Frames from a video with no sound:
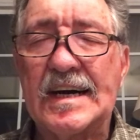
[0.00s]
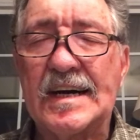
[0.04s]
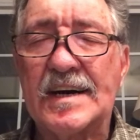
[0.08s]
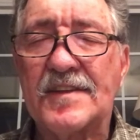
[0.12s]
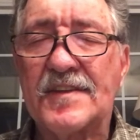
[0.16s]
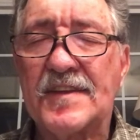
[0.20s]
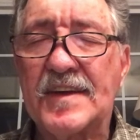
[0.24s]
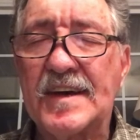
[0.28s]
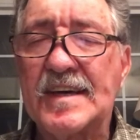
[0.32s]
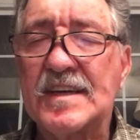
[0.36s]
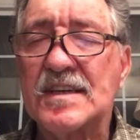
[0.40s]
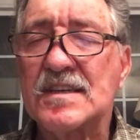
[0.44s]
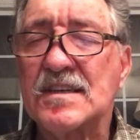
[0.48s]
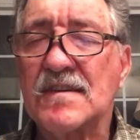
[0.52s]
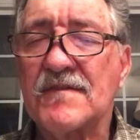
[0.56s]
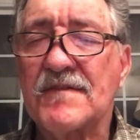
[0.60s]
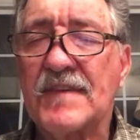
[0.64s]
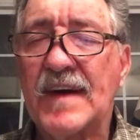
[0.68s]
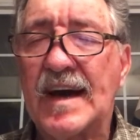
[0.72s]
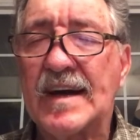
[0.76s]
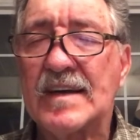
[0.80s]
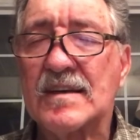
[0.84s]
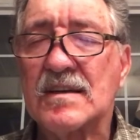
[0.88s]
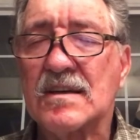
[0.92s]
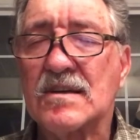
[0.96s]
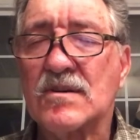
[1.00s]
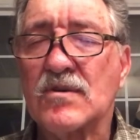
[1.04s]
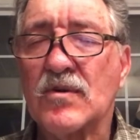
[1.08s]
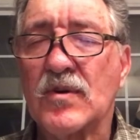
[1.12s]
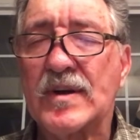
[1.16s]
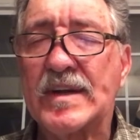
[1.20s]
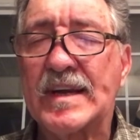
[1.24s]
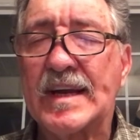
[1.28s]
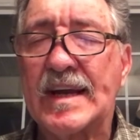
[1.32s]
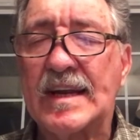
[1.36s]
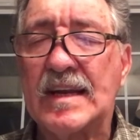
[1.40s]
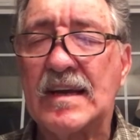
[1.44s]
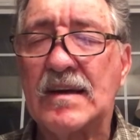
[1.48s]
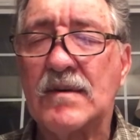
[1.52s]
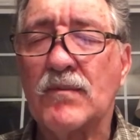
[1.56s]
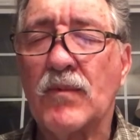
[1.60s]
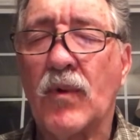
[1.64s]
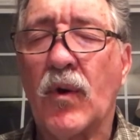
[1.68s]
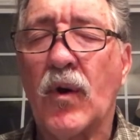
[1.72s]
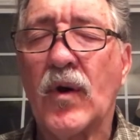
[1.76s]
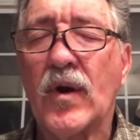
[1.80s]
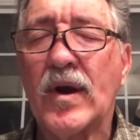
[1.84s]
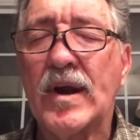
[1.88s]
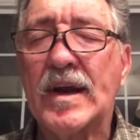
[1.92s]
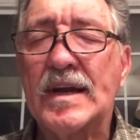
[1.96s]
things of that sort
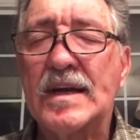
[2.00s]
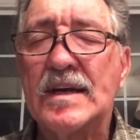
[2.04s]
anymore,